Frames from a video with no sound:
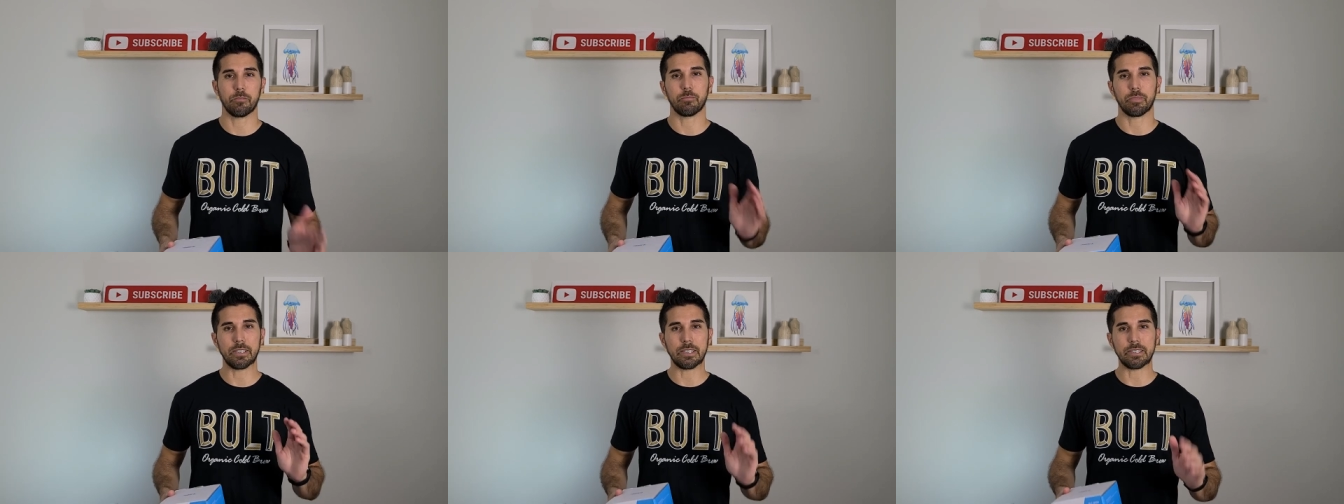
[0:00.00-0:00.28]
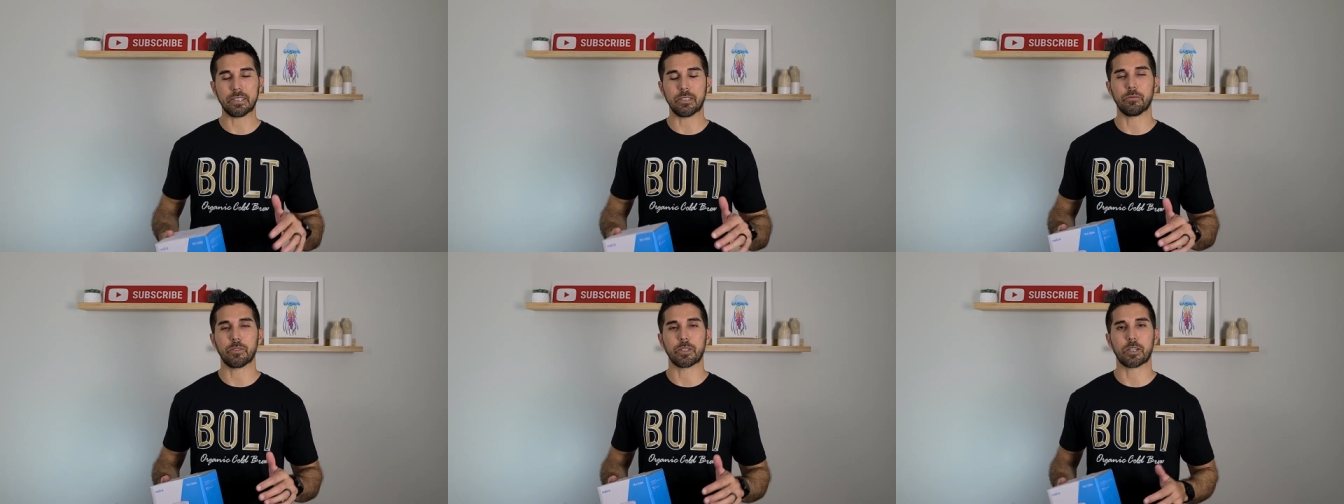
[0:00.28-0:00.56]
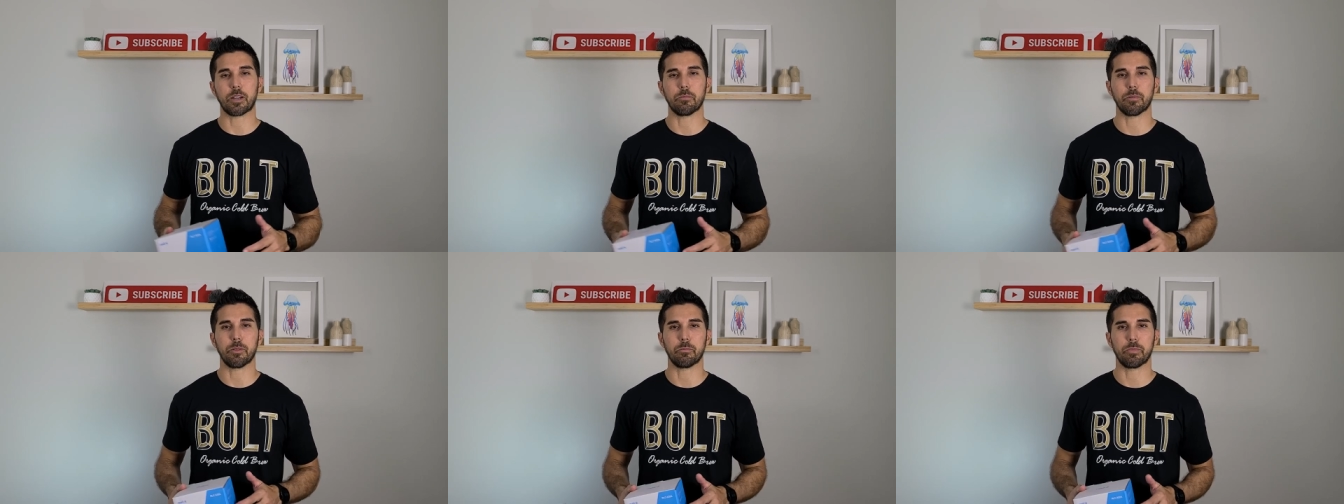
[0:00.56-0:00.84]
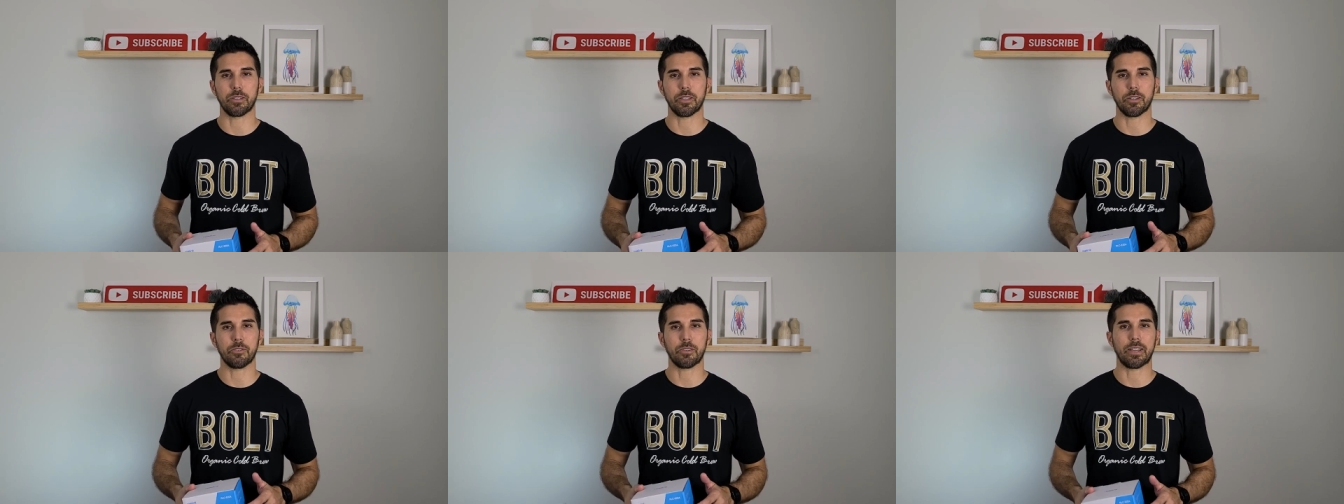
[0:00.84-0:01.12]
Please leave a comment
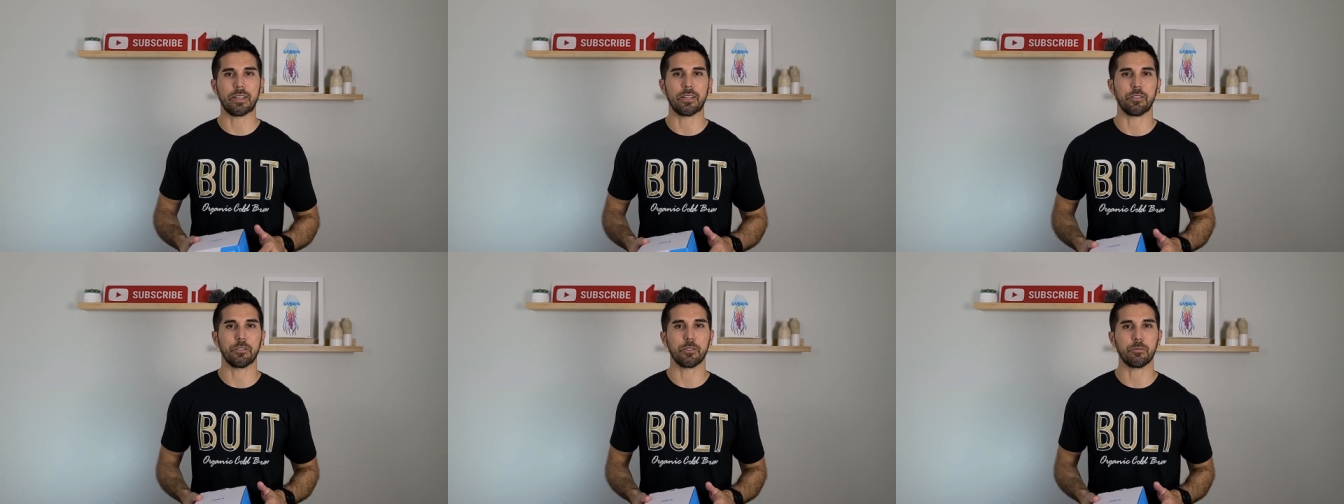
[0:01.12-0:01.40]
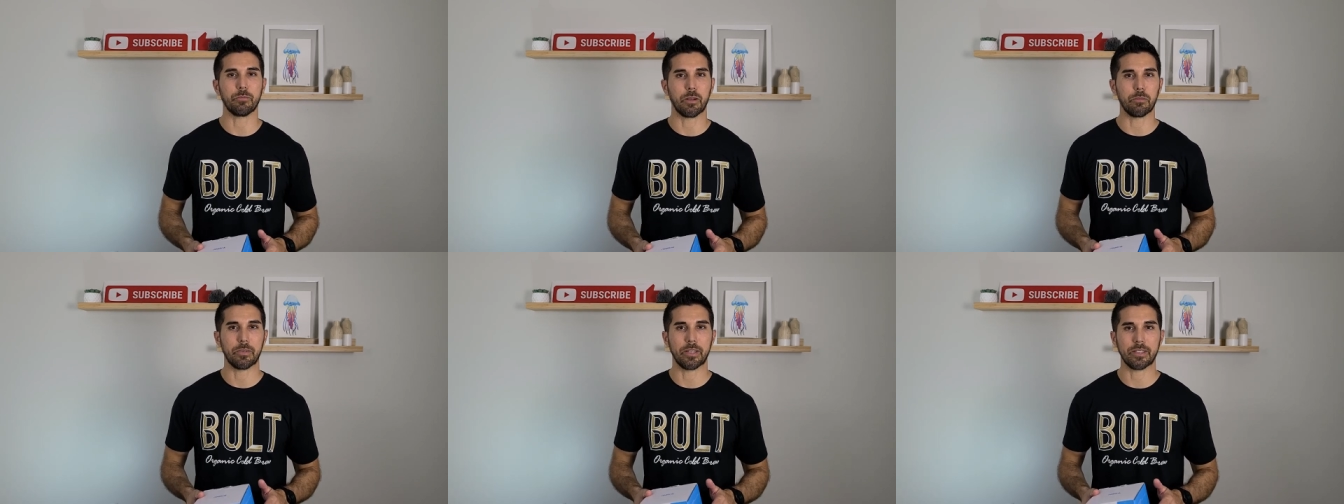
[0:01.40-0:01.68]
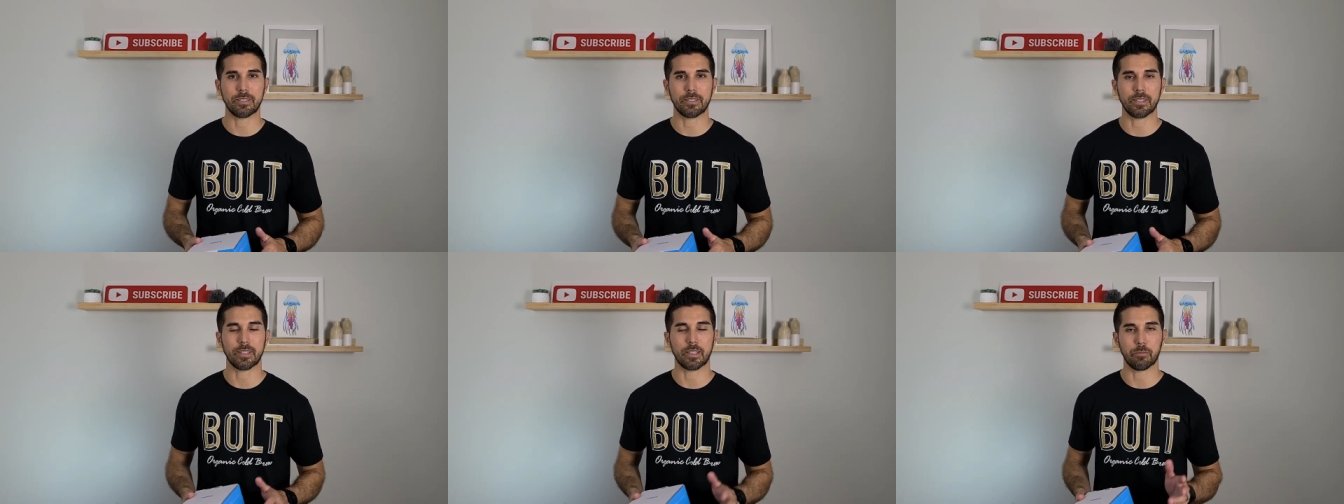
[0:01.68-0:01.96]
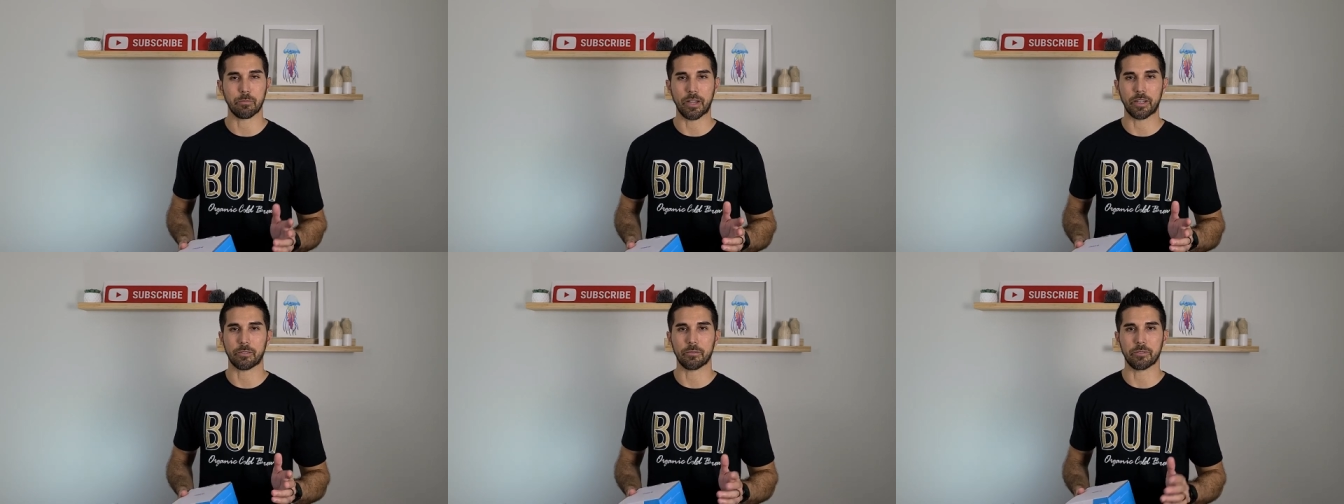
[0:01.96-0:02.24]
below and I'll do my best to
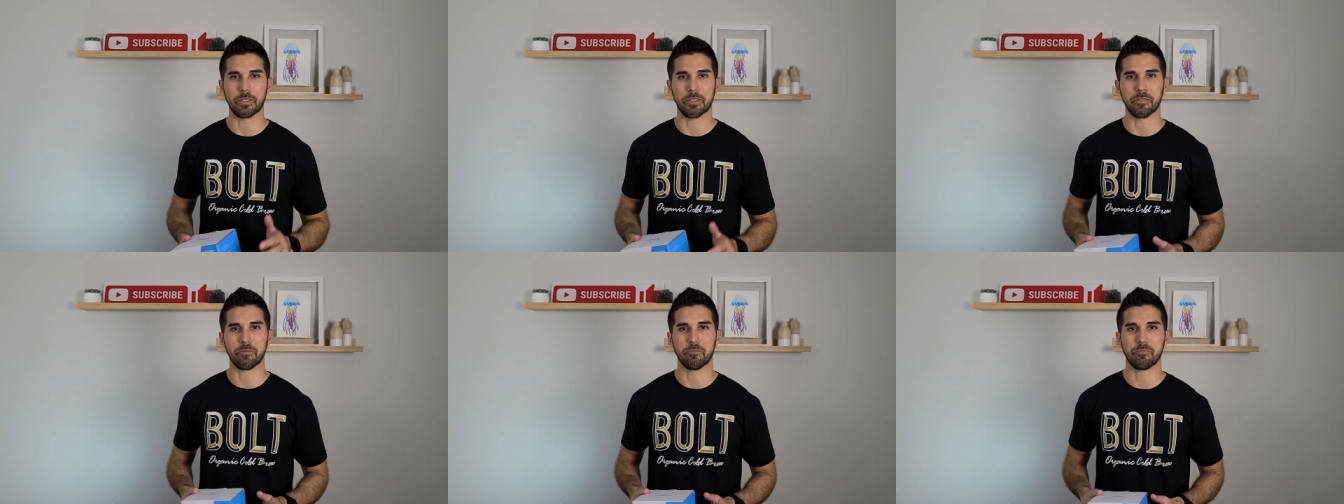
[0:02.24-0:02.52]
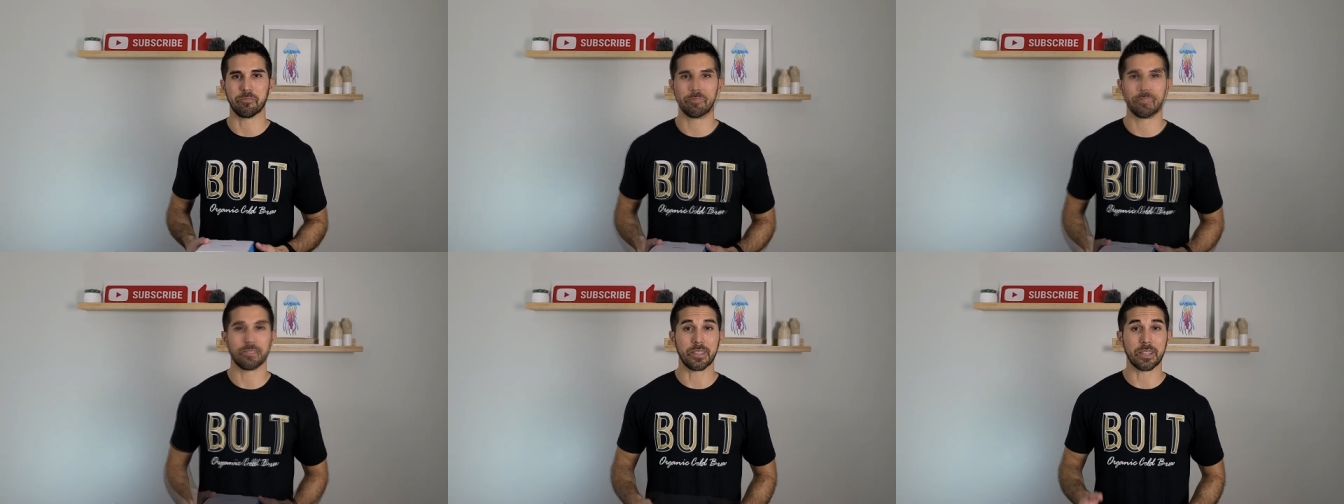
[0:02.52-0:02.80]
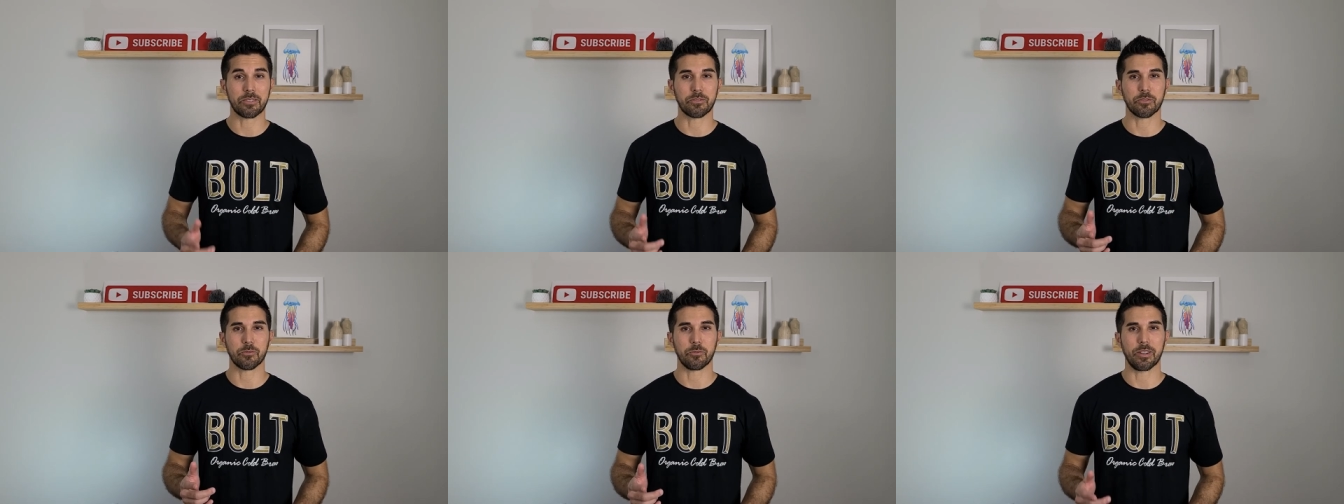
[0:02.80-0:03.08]
get back with you. Thanks for